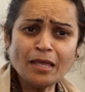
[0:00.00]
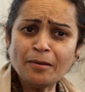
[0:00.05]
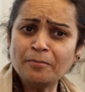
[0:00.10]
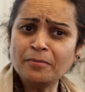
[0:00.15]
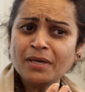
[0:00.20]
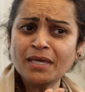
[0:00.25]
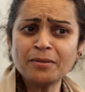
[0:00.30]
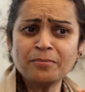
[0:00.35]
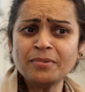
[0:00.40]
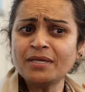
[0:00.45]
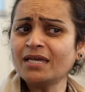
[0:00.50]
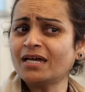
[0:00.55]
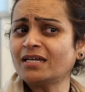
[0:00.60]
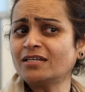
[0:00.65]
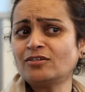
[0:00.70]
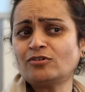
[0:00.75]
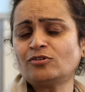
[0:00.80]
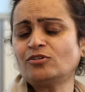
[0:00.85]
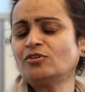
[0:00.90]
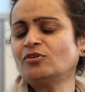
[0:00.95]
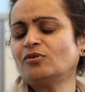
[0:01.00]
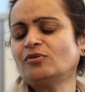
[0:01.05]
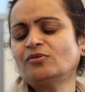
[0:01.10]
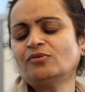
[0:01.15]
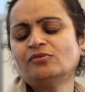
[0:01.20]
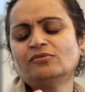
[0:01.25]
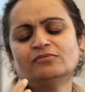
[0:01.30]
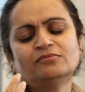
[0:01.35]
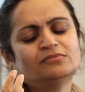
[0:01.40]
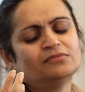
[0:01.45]
Maybe, I don't
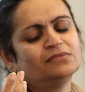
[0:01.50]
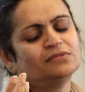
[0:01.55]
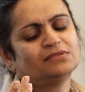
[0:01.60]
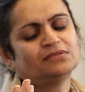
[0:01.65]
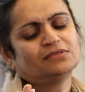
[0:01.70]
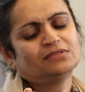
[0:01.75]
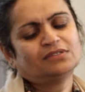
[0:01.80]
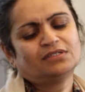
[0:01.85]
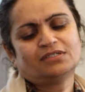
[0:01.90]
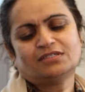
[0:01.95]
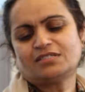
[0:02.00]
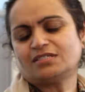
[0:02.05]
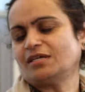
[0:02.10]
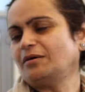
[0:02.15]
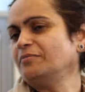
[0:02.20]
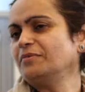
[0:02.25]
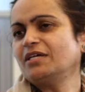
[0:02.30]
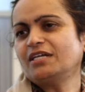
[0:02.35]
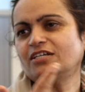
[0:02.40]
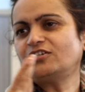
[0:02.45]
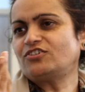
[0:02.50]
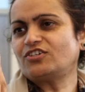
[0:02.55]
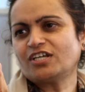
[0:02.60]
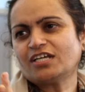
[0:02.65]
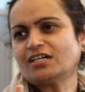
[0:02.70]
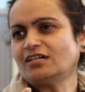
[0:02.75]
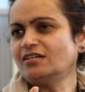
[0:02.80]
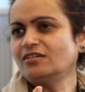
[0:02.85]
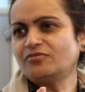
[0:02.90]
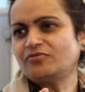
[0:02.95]
know, something
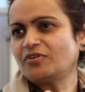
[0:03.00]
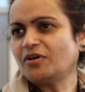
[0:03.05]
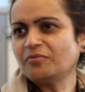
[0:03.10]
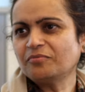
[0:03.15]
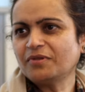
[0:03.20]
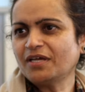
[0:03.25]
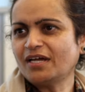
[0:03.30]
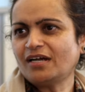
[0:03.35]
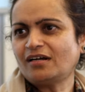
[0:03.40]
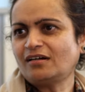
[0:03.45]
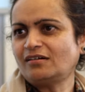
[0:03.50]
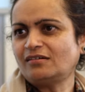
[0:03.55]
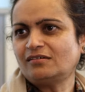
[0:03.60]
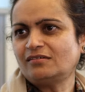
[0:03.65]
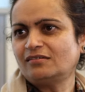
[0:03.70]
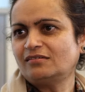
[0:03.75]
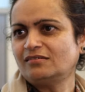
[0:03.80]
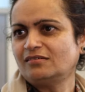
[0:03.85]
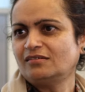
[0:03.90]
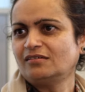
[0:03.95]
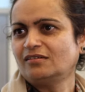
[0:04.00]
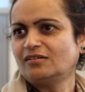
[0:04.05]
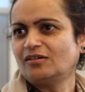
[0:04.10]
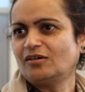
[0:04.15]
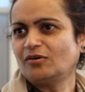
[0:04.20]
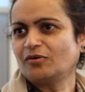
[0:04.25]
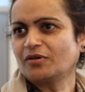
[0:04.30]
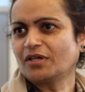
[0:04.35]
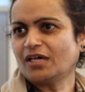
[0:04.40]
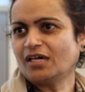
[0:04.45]
trickled from there,
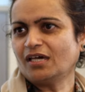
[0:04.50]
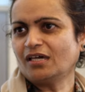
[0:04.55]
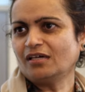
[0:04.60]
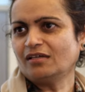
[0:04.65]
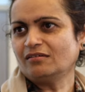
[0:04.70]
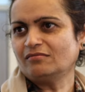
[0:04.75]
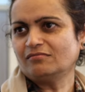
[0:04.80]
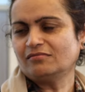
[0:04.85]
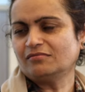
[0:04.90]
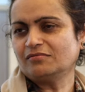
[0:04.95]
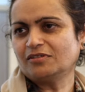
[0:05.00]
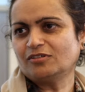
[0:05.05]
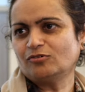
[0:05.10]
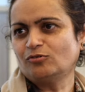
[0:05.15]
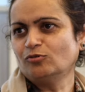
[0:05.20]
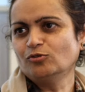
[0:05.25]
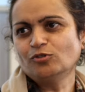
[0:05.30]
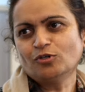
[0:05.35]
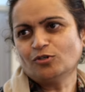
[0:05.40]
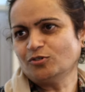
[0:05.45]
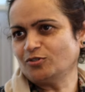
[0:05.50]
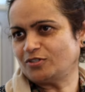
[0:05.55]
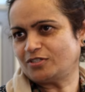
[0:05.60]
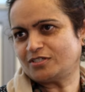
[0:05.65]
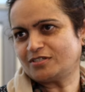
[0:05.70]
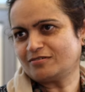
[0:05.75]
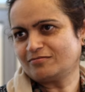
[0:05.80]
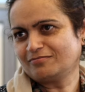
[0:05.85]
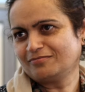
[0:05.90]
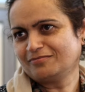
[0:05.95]
okay? Who
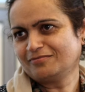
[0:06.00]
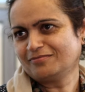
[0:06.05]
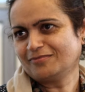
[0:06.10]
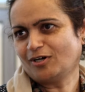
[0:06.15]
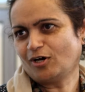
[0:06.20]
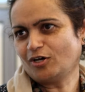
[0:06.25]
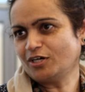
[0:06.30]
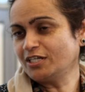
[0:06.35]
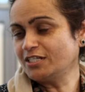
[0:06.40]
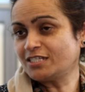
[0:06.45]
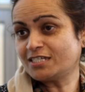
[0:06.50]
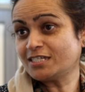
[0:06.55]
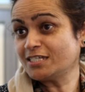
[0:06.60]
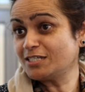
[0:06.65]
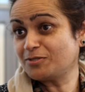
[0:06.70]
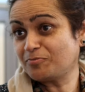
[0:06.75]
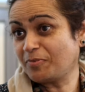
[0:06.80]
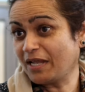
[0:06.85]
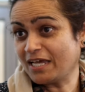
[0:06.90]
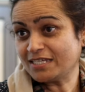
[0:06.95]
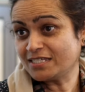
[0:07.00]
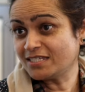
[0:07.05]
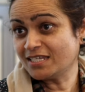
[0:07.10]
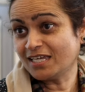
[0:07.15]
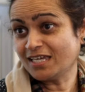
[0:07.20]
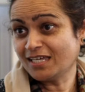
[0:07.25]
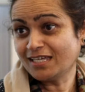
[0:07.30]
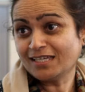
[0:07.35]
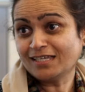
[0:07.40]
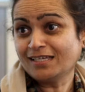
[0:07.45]
knows? Or it's his
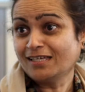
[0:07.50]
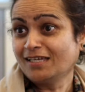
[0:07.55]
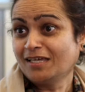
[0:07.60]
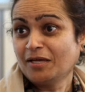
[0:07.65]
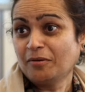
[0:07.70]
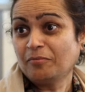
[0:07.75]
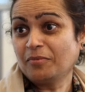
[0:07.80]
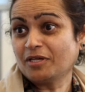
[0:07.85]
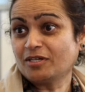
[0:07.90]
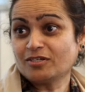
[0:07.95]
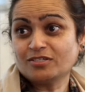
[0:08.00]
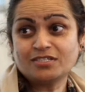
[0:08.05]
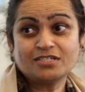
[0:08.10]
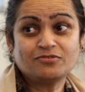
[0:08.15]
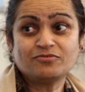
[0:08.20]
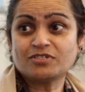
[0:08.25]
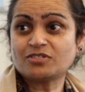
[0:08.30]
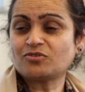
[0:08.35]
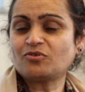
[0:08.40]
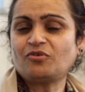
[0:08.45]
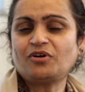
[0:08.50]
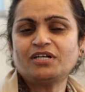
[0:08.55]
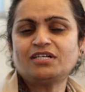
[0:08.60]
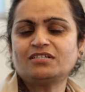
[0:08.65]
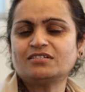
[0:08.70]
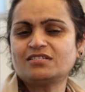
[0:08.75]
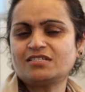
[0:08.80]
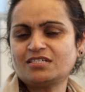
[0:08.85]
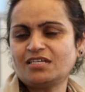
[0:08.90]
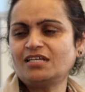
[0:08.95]
blessing, because he was quite
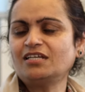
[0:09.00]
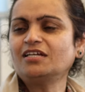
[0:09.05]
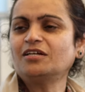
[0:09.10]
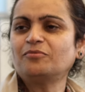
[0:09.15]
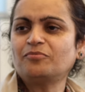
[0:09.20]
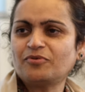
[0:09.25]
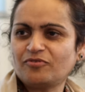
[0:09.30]
a senior